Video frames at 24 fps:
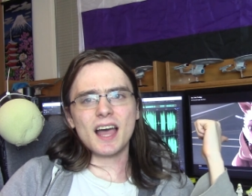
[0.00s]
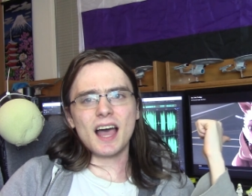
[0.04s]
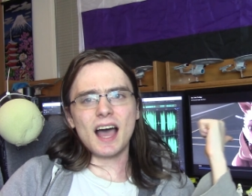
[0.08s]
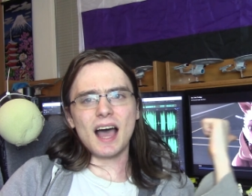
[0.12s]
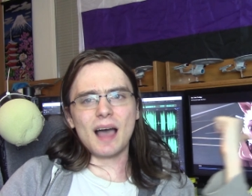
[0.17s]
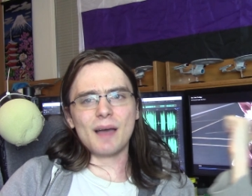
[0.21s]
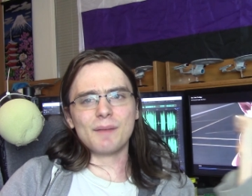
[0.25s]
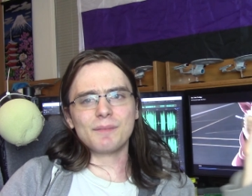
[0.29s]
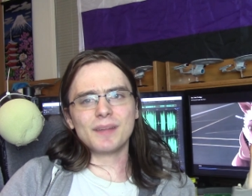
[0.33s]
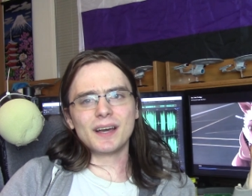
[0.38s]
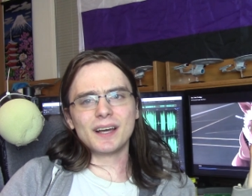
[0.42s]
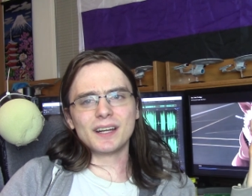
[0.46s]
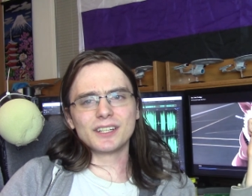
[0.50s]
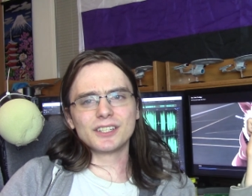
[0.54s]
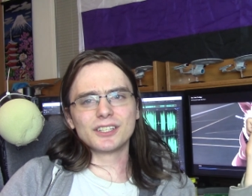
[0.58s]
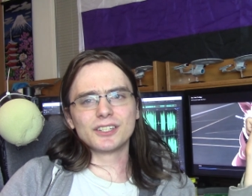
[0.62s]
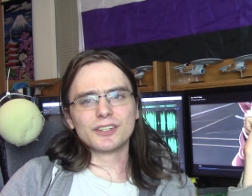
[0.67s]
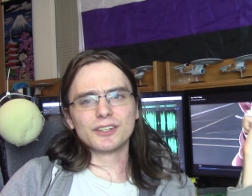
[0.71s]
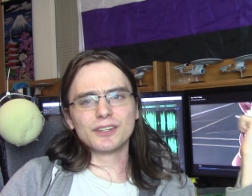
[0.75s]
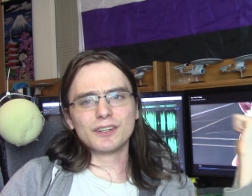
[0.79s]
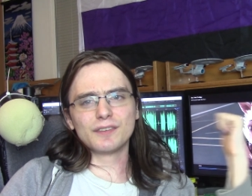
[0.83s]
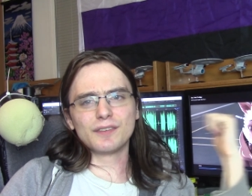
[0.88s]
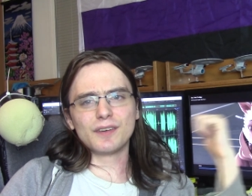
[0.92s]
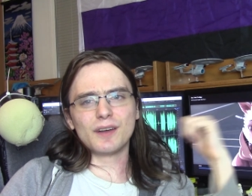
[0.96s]
I'm not
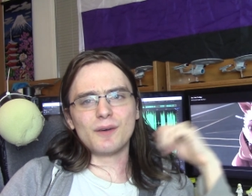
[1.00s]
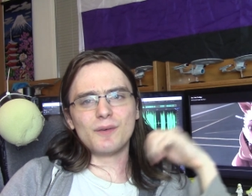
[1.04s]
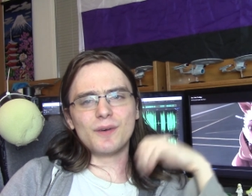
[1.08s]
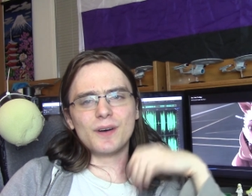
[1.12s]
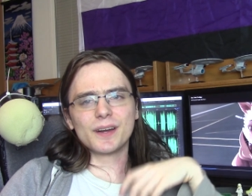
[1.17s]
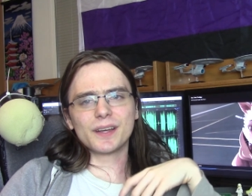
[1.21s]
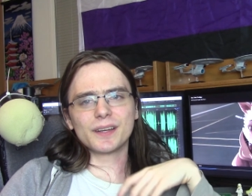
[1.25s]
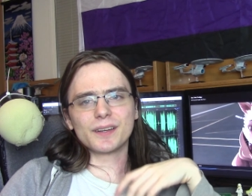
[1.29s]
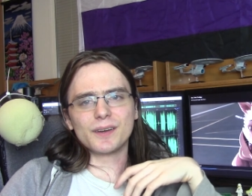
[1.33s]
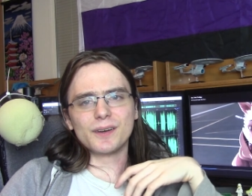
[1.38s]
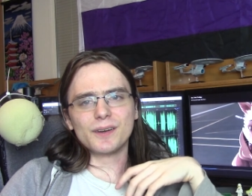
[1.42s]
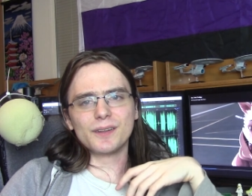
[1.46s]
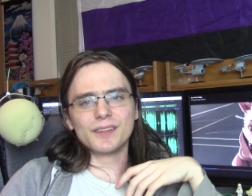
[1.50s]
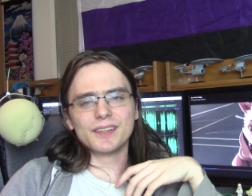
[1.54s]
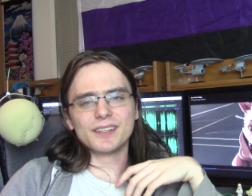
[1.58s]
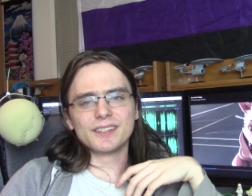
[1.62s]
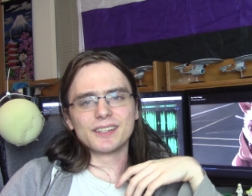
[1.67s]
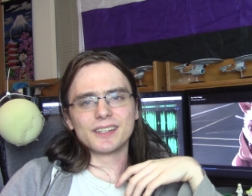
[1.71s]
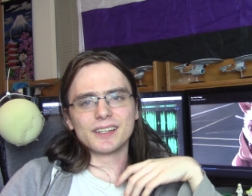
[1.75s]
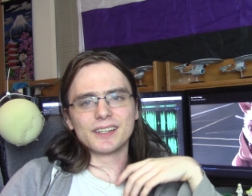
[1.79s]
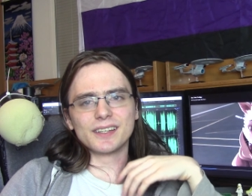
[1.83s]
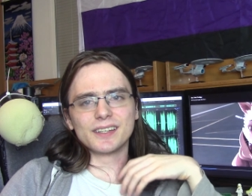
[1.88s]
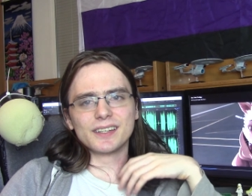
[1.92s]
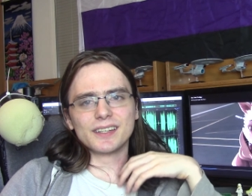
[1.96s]
sure if I want to call
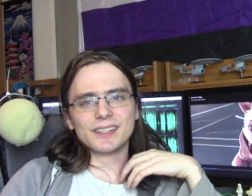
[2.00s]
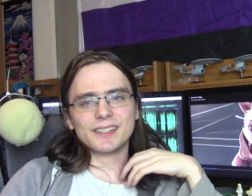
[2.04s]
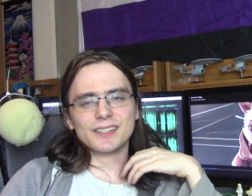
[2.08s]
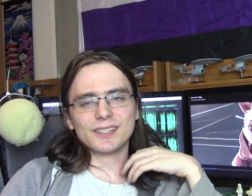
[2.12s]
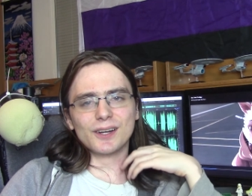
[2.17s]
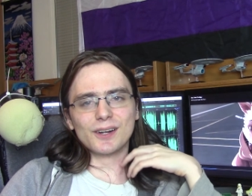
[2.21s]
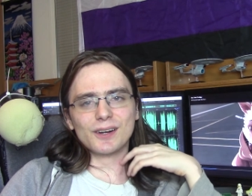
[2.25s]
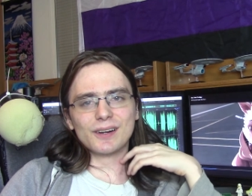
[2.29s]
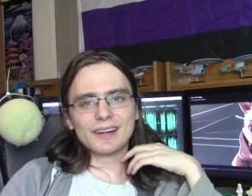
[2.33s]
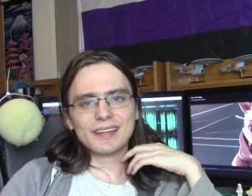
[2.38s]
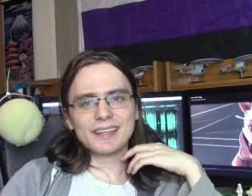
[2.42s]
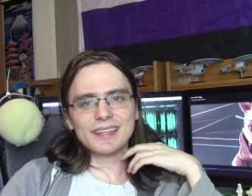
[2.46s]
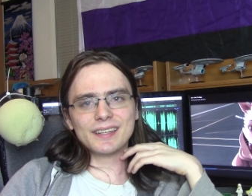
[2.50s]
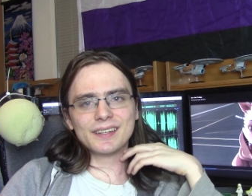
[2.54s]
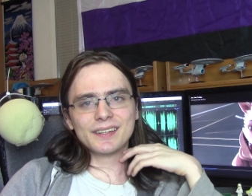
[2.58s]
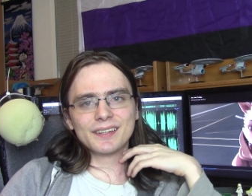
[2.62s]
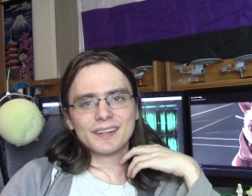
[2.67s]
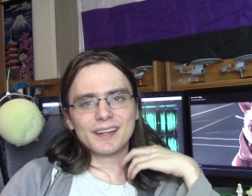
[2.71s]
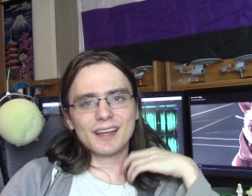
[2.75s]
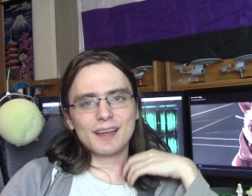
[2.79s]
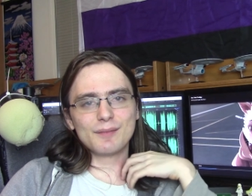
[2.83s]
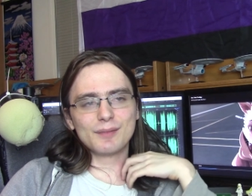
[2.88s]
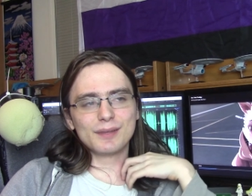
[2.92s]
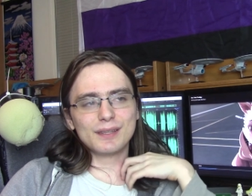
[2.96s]
this a
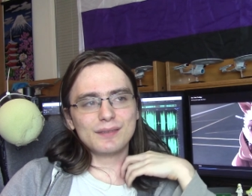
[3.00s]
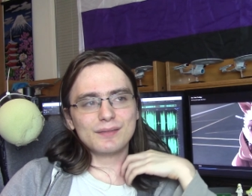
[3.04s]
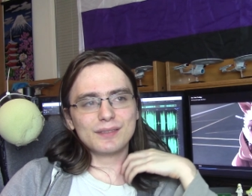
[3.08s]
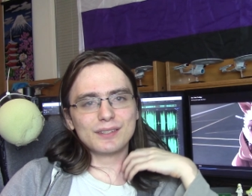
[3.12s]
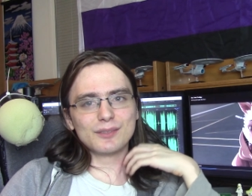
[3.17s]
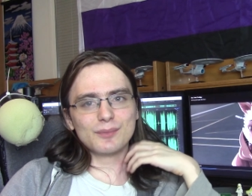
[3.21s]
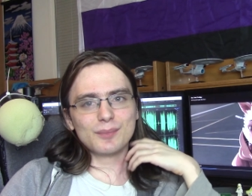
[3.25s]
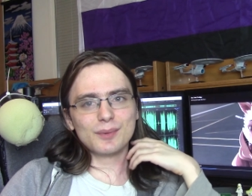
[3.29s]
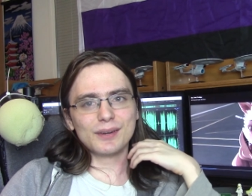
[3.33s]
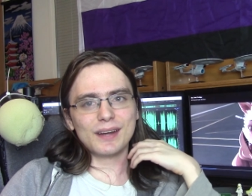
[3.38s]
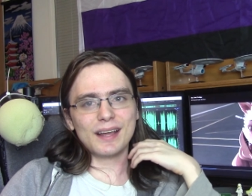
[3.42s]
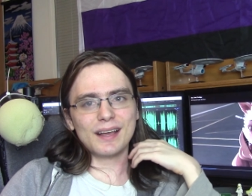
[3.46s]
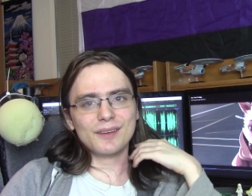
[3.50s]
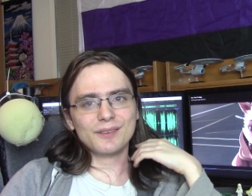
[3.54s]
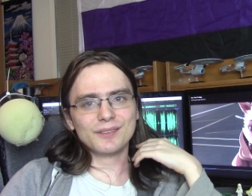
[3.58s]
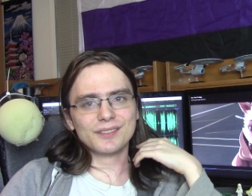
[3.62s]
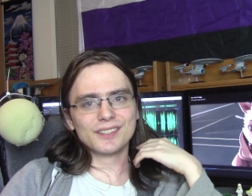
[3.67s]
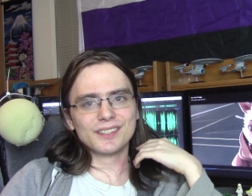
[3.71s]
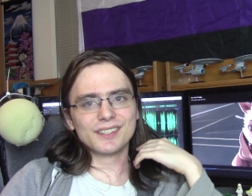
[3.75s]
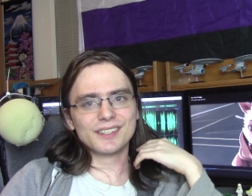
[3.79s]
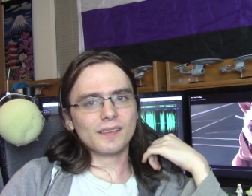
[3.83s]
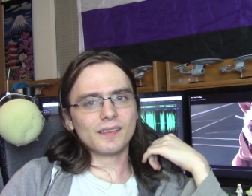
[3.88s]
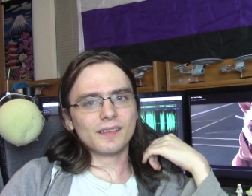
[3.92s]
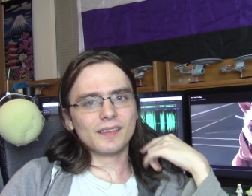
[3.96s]
Katarian, I believe it's pronounced.